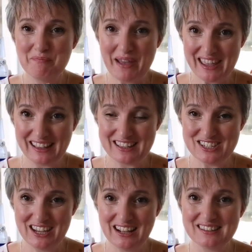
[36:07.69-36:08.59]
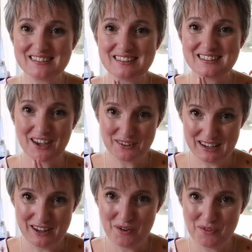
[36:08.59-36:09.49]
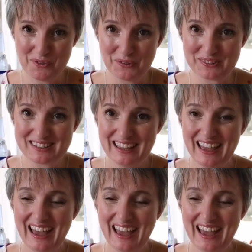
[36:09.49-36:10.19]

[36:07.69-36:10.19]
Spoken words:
making the jeans, totally your fault.